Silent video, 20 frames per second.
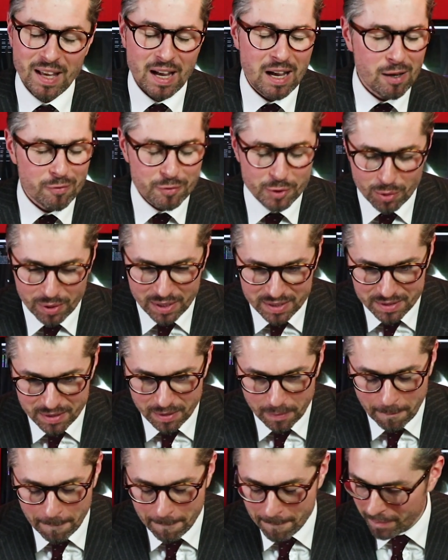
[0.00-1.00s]
I have no
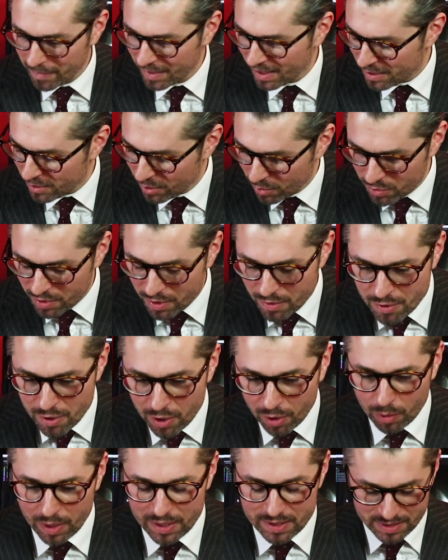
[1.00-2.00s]
idea. I don't
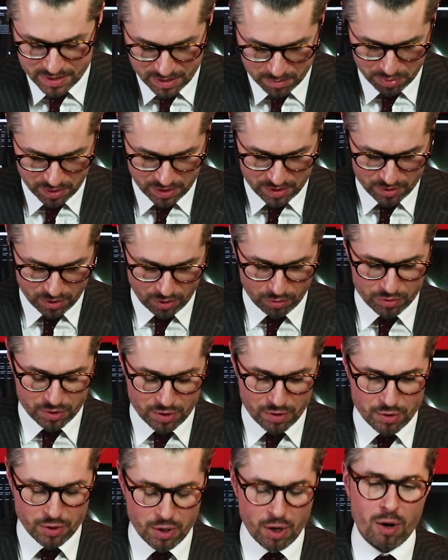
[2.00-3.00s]
know. I simply
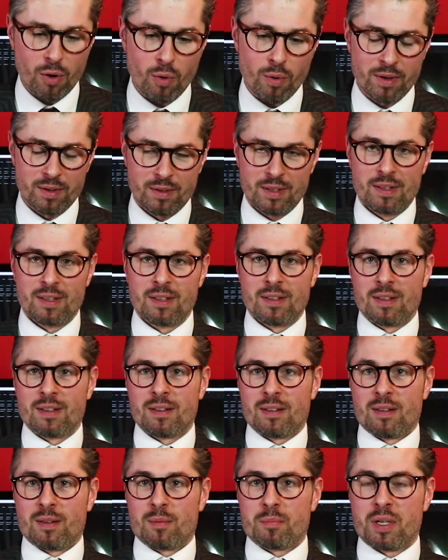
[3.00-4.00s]
don't know.
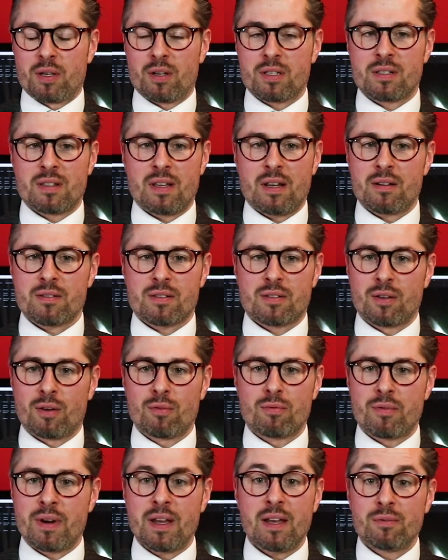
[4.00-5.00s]
Because they are
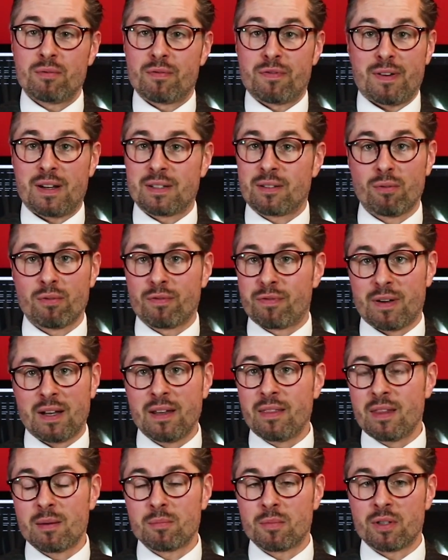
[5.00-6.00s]
so rare, you don't
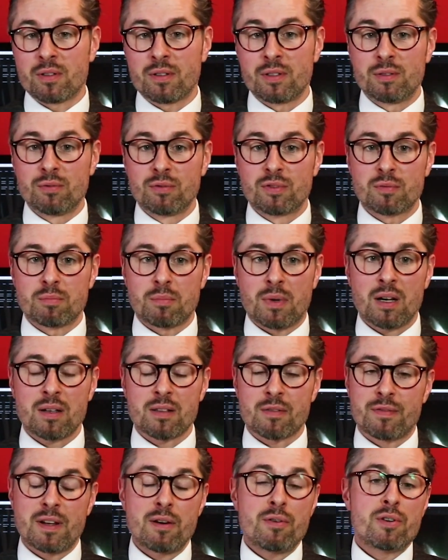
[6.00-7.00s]
find them on the used
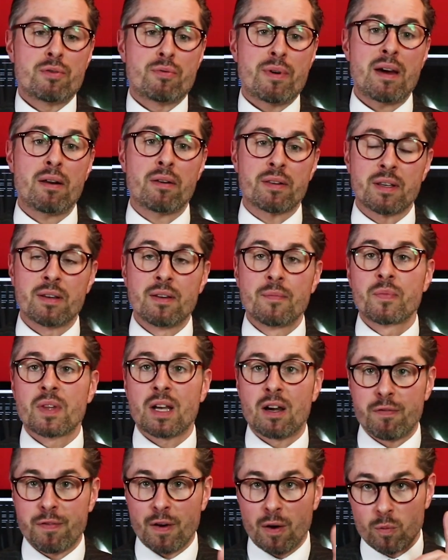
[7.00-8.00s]
market, very rarely.
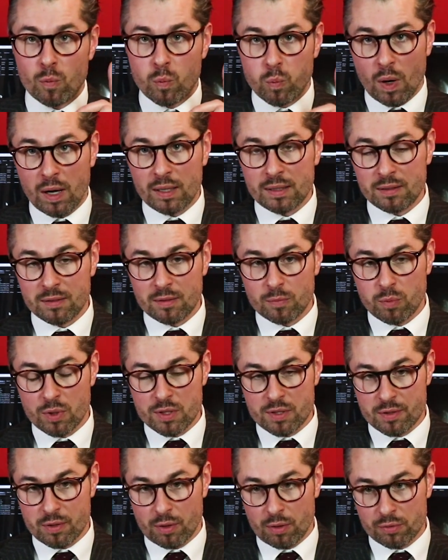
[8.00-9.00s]
I found one
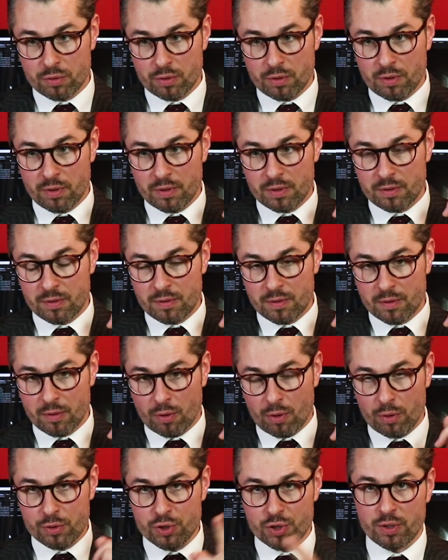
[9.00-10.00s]
was sold on the
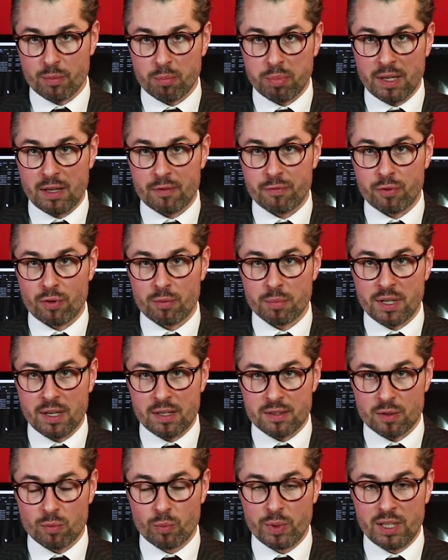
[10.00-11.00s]
auction platform
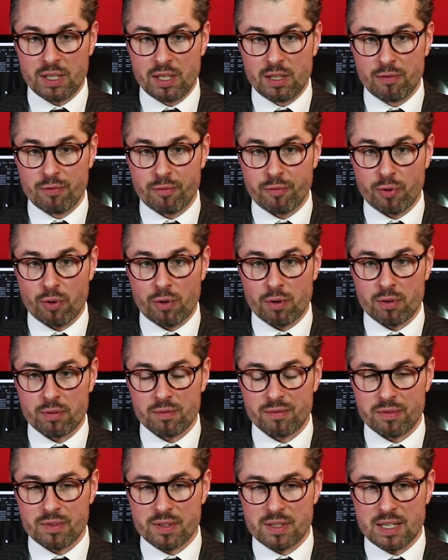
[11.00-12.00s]
Katawiki
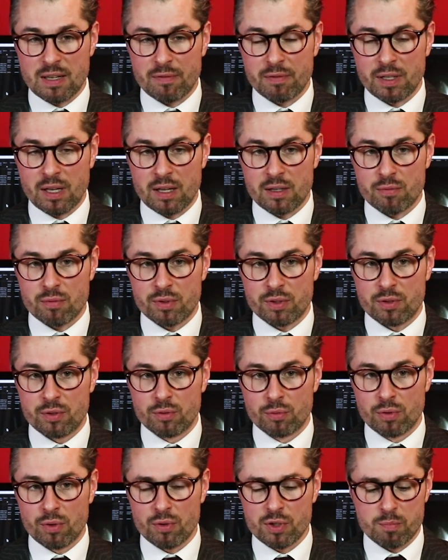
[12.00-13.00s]
for 700
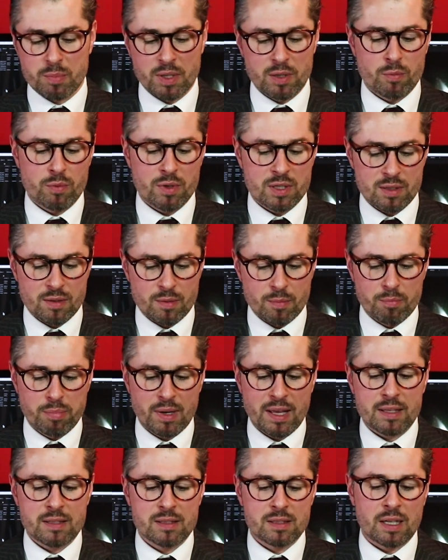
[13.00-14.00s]
euros, but it was the
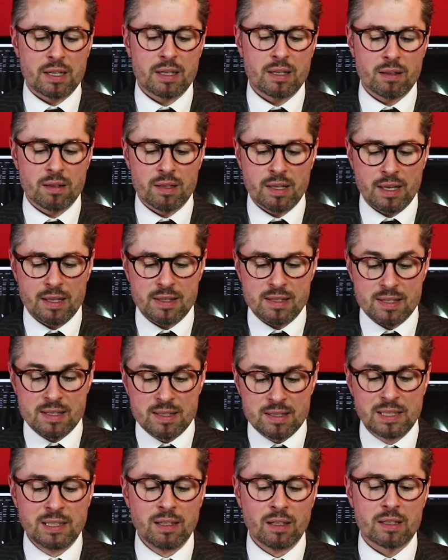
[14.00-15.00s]
black dial and
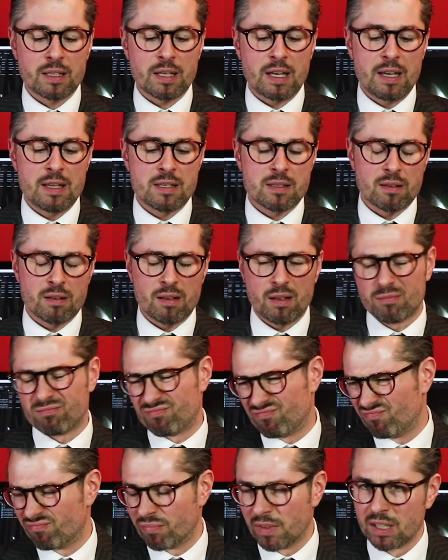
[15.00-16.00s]
steel case
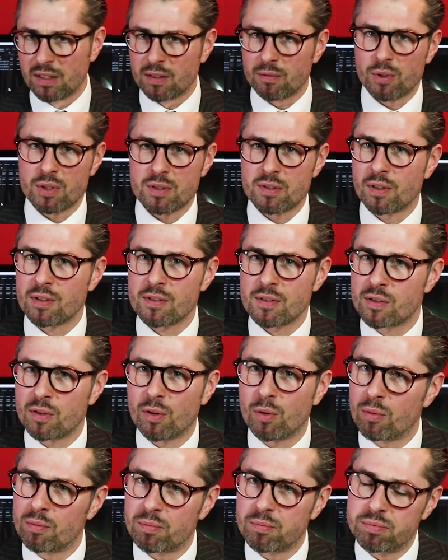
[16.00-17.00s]
and was not
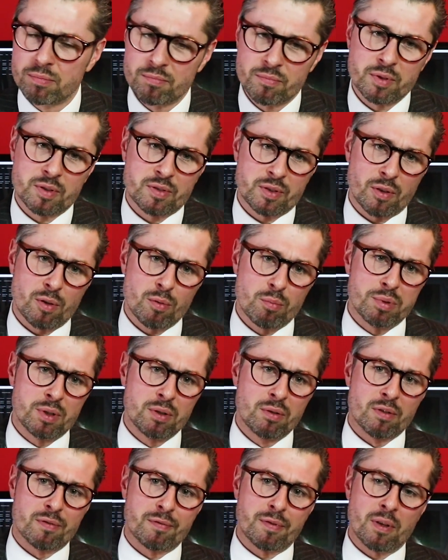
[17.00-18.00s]
so
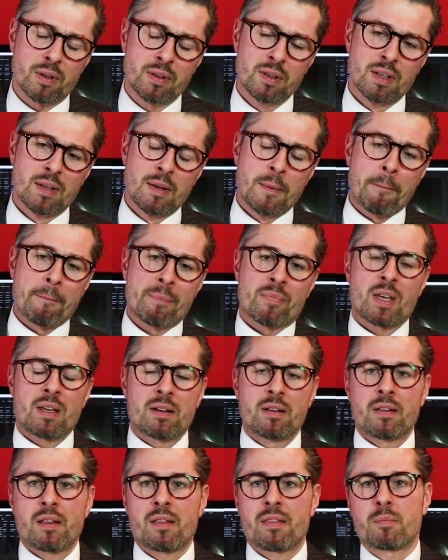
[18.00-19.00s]
beautiful.
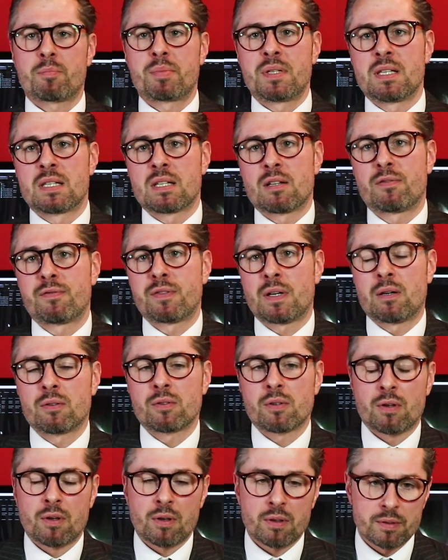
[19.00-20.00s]
And another piece I
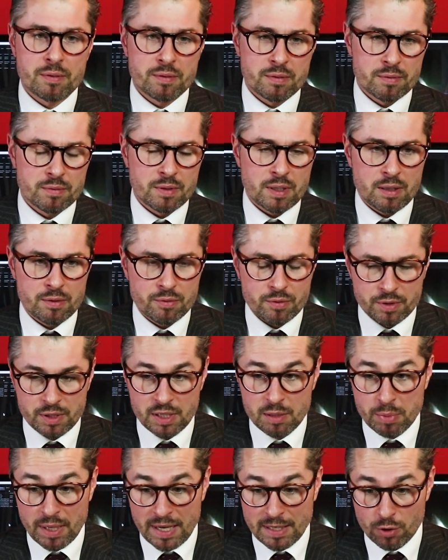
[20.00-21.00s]
found on
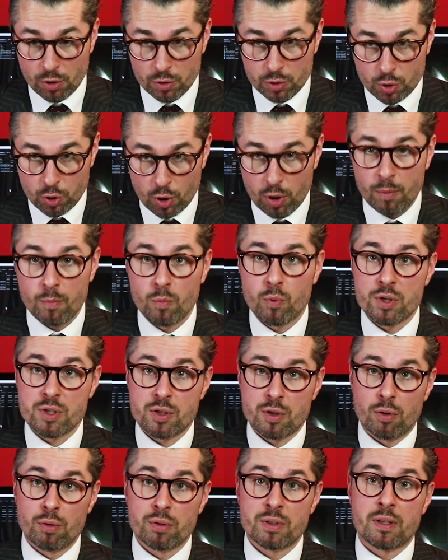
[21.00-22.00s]
eBay.com was
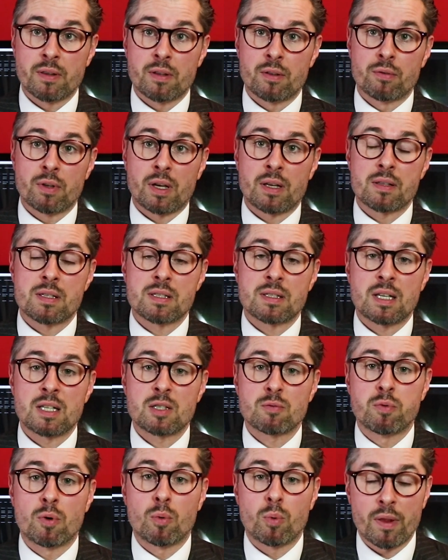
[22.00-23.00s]
sold in the United
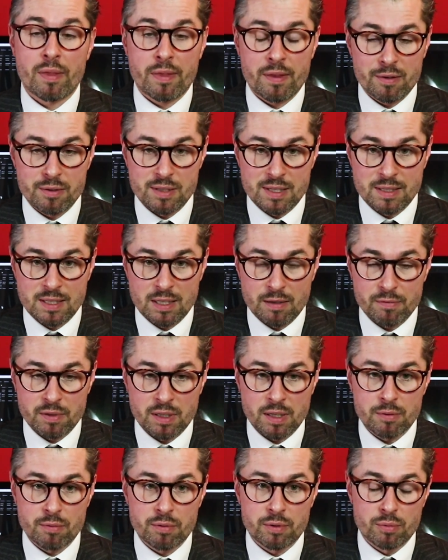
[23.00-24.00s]
States for
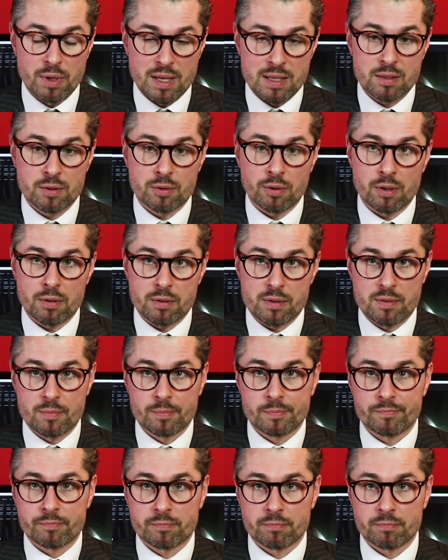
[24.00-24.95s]
1,700 US dollars.